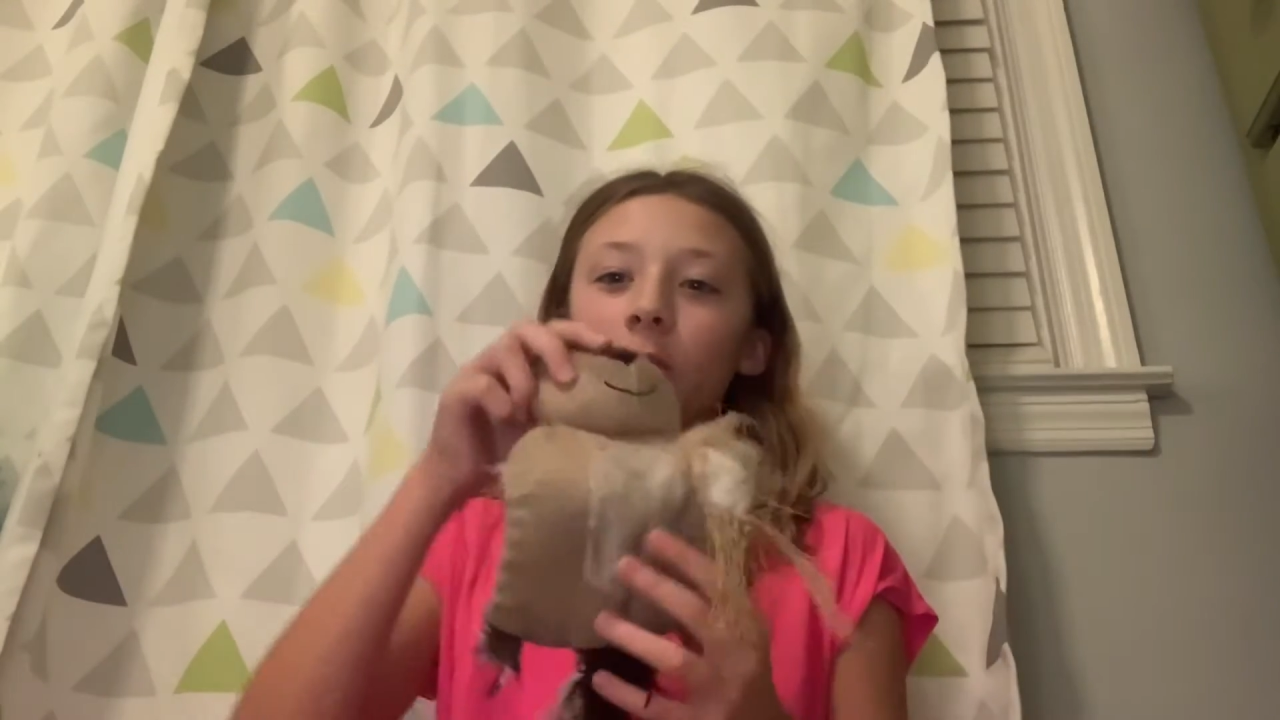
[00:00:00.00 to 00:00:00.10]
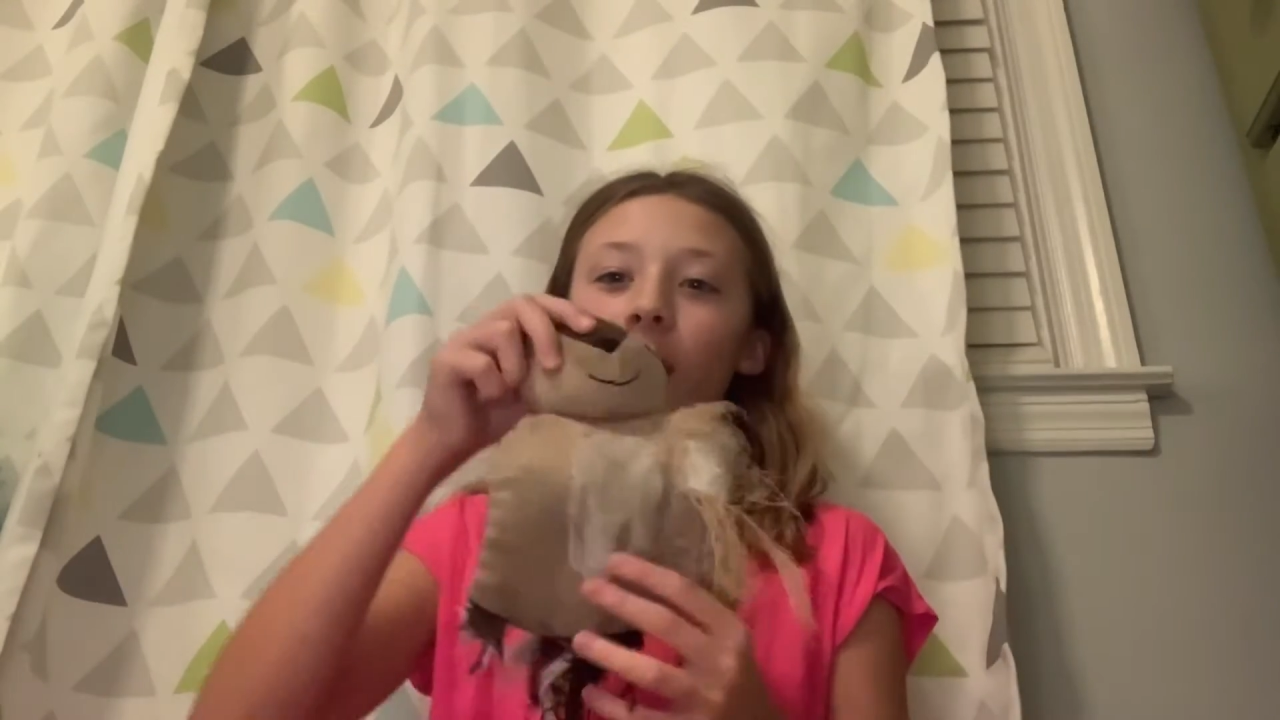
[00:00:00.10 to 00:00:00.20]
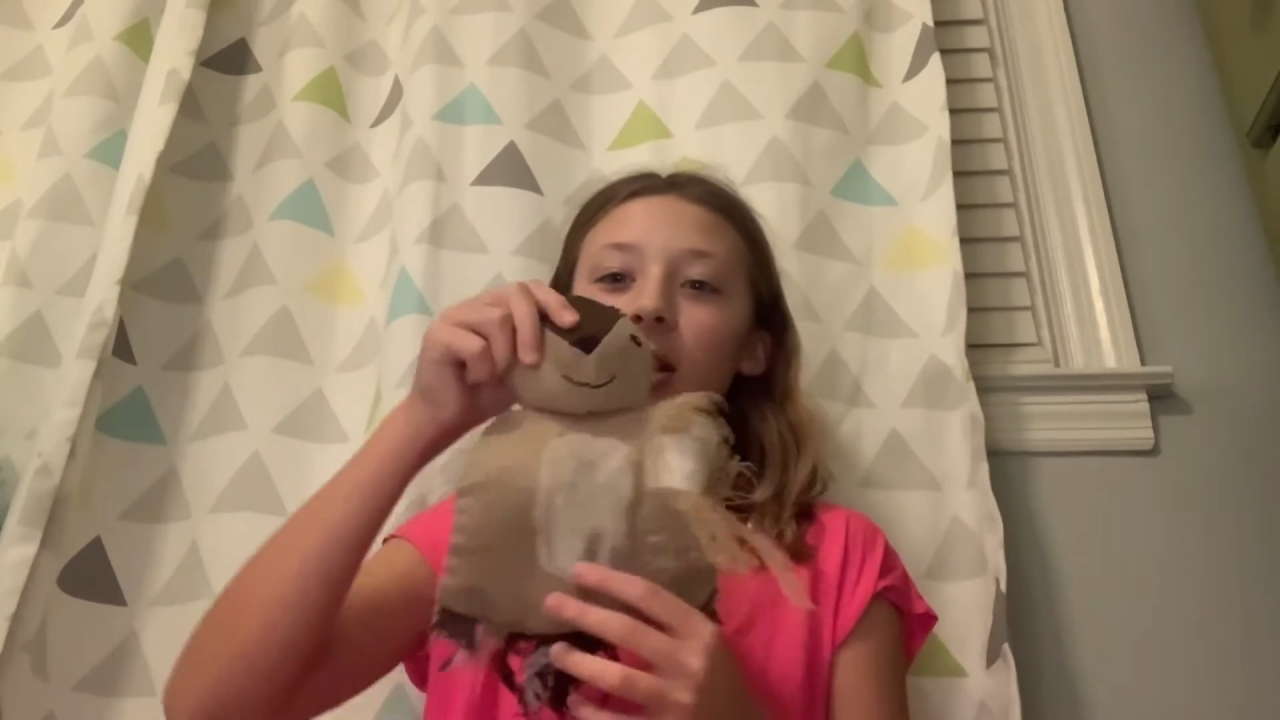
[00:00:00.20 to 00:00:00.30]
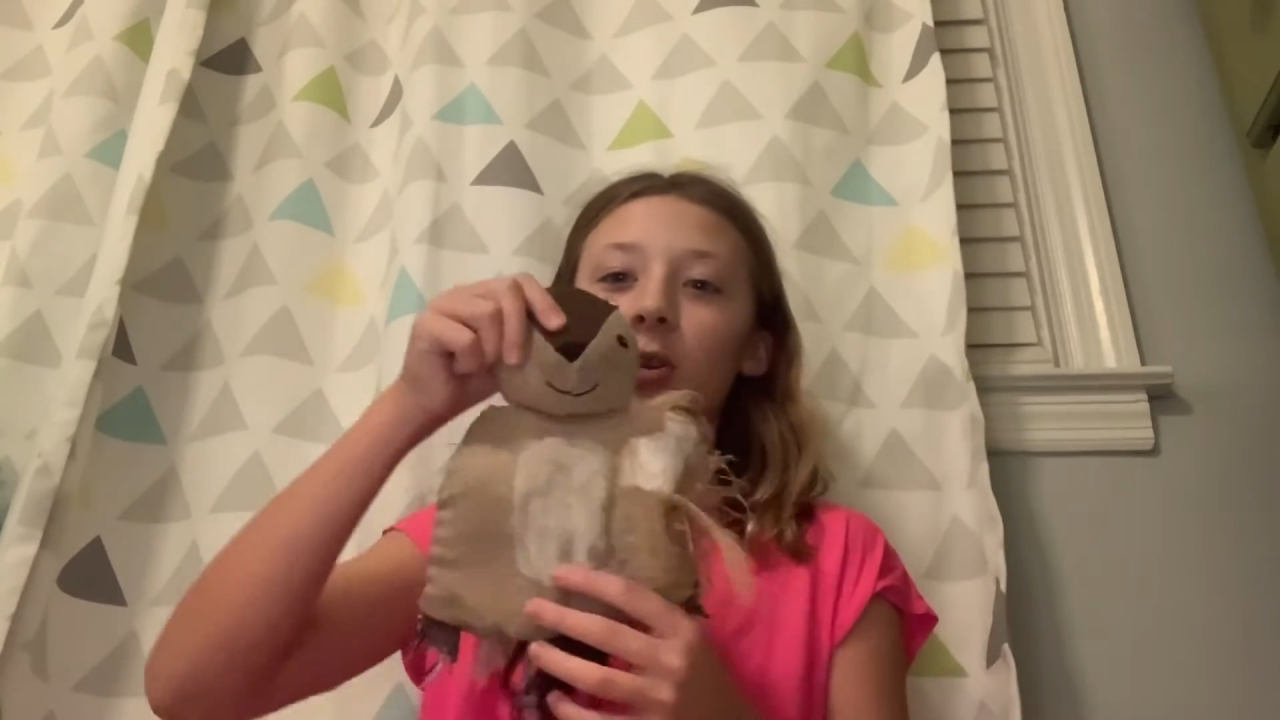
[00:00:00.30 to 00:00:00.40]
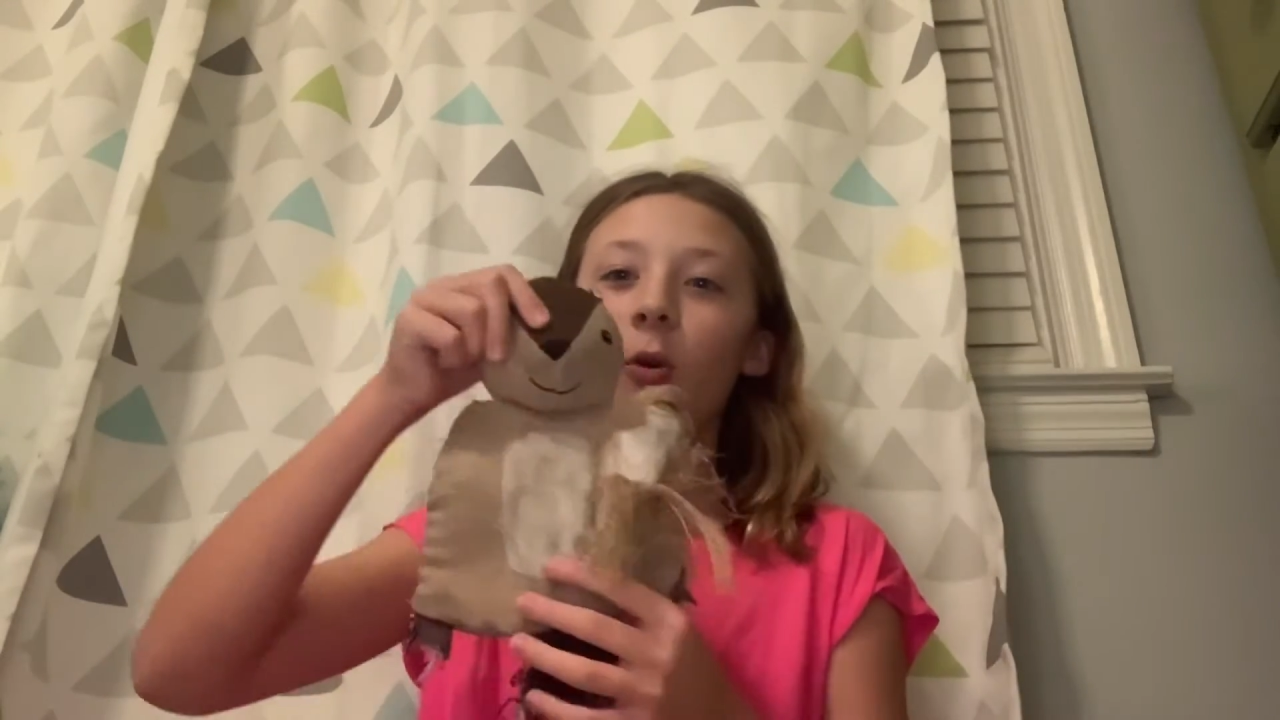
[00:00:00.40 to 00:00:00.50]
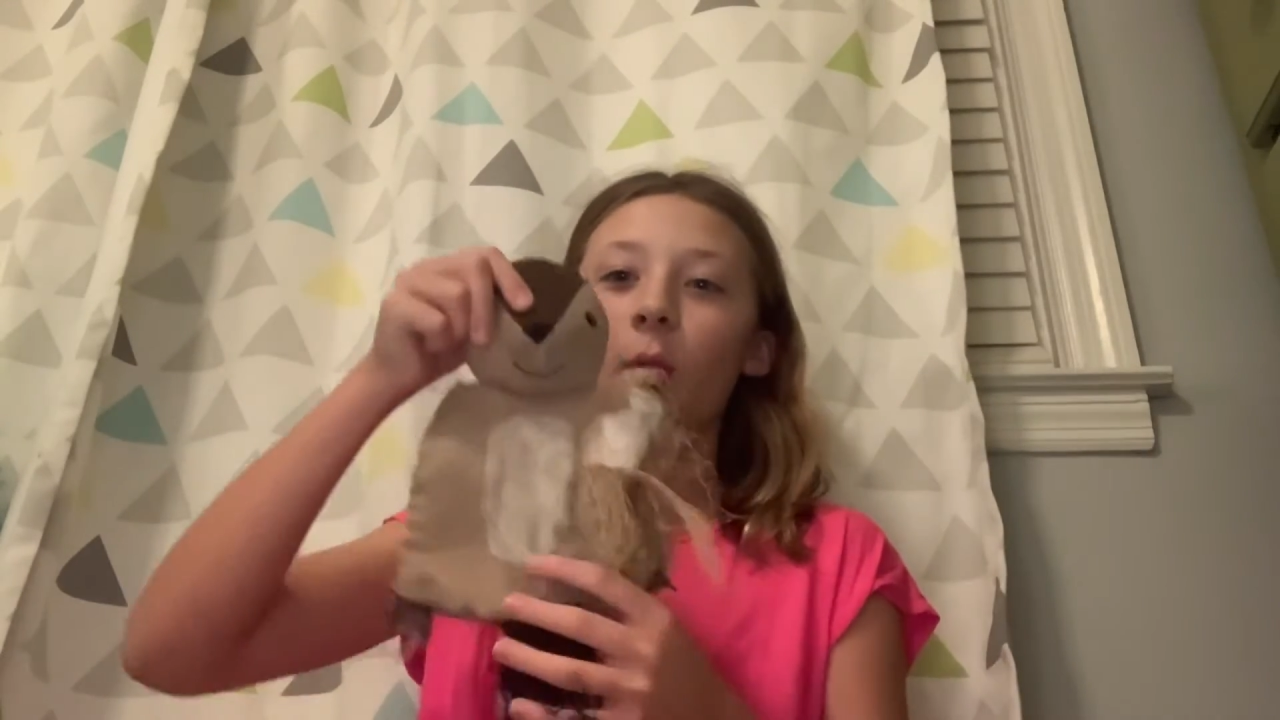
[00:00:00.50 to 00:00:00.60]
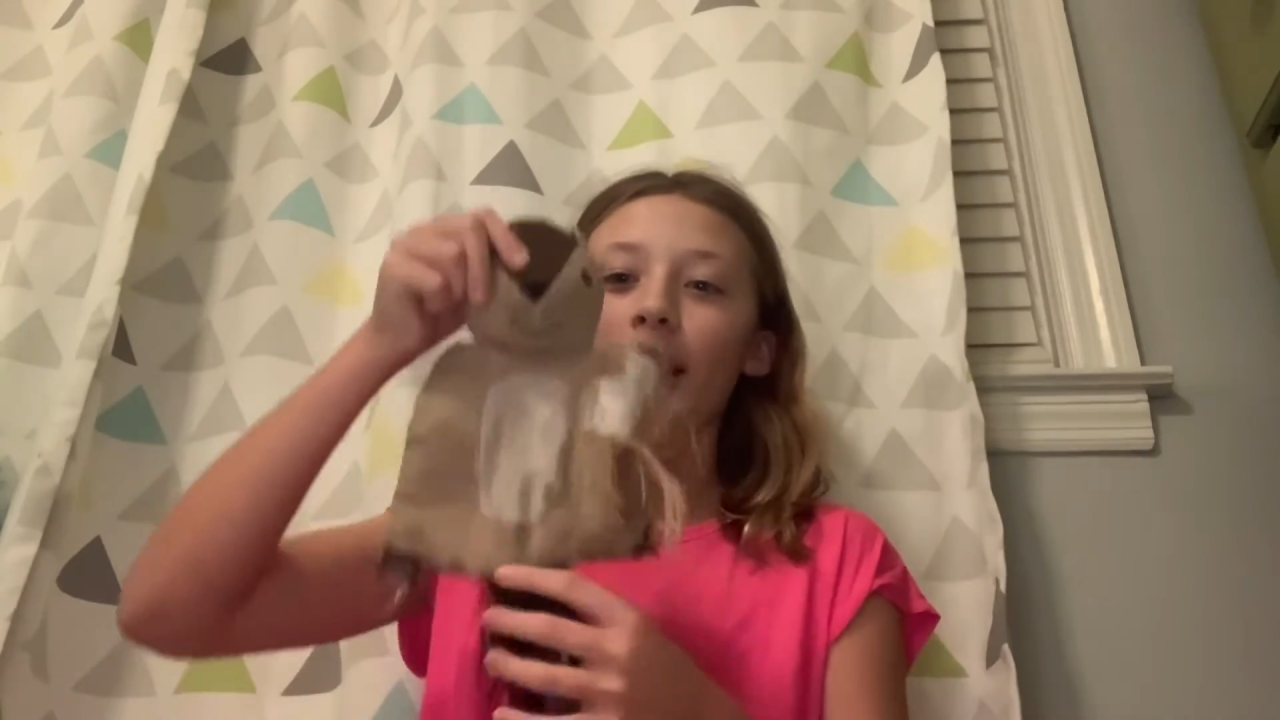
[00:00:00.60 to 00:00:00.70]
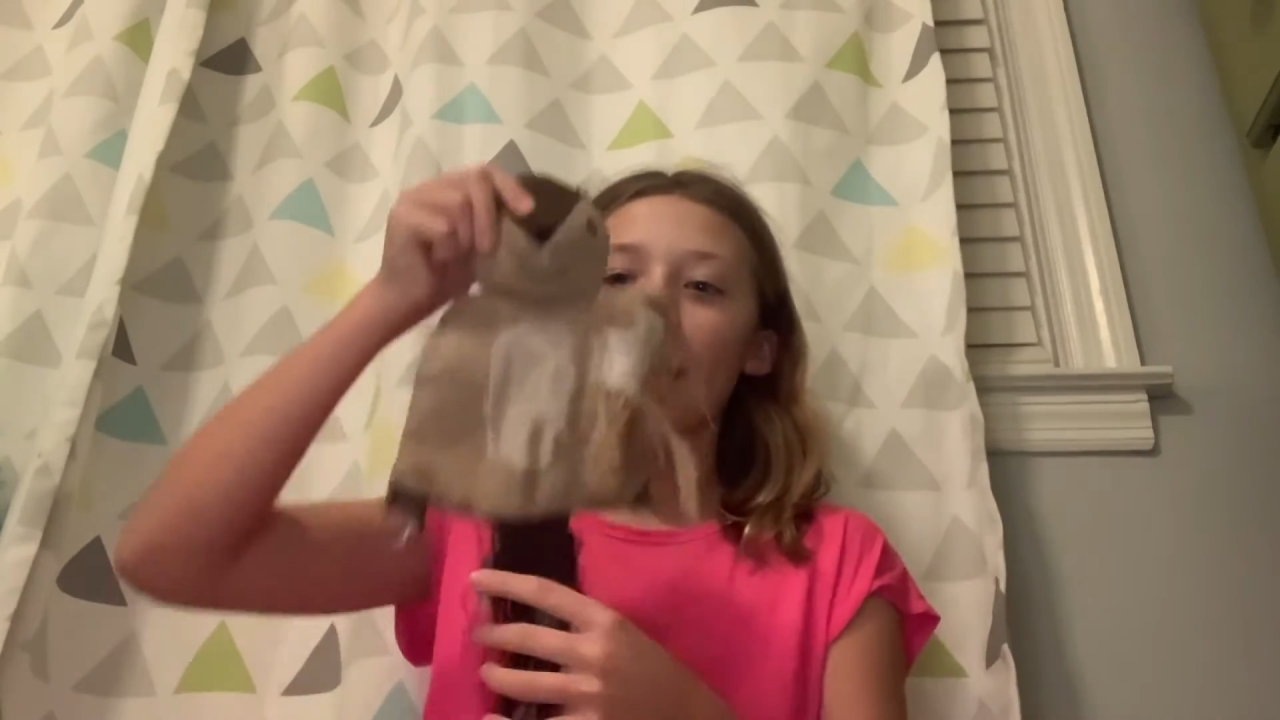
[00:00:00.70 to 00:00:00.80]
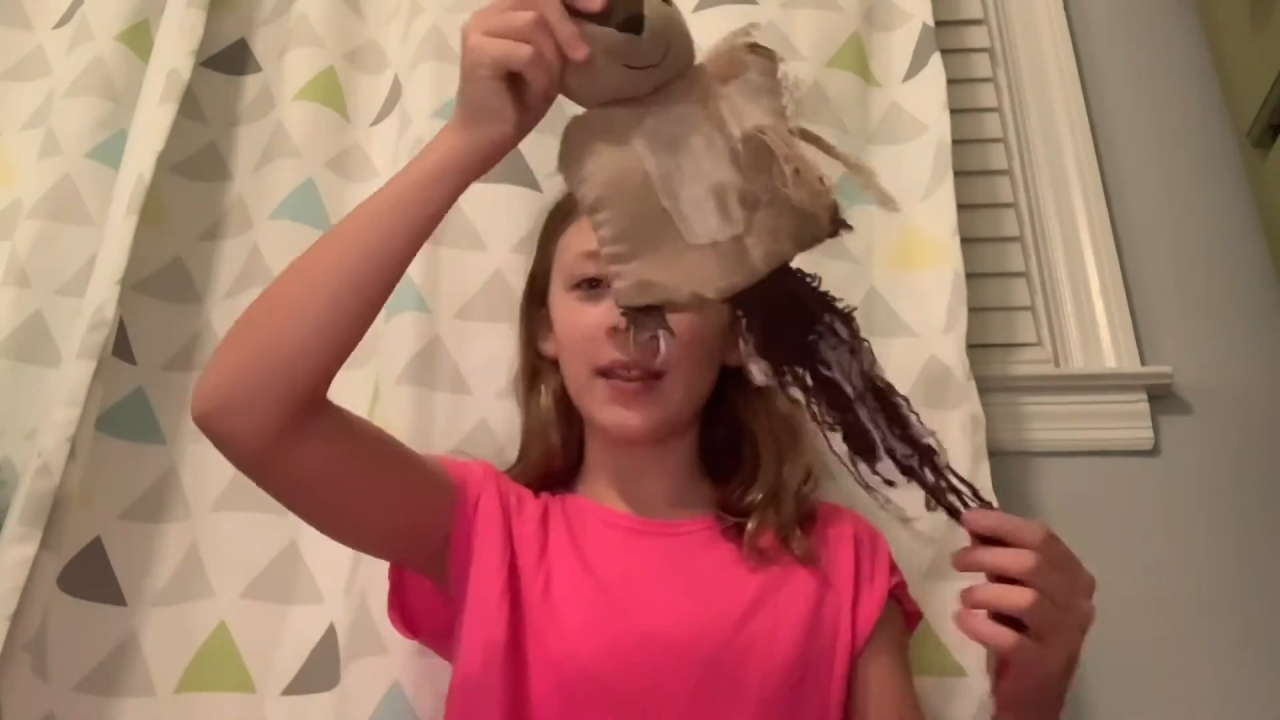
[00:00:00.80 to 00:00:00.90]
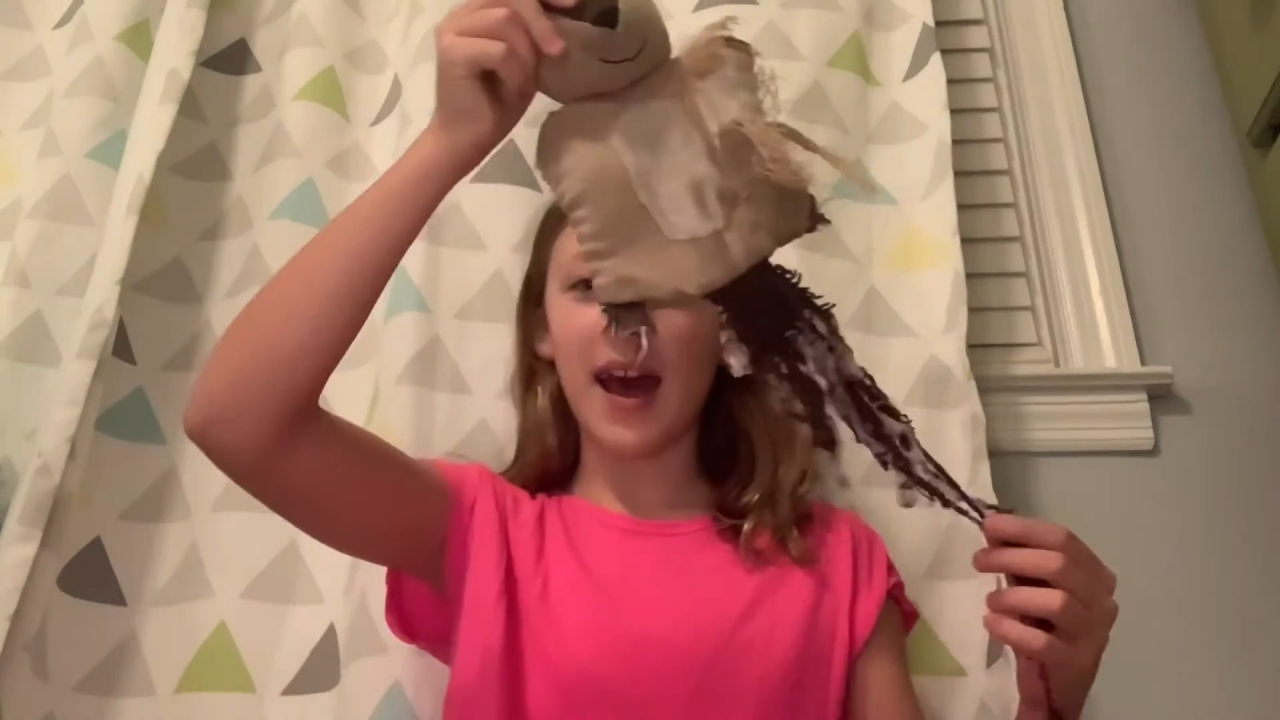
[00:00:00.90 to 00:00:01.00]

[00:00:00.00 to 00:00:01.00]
to a toy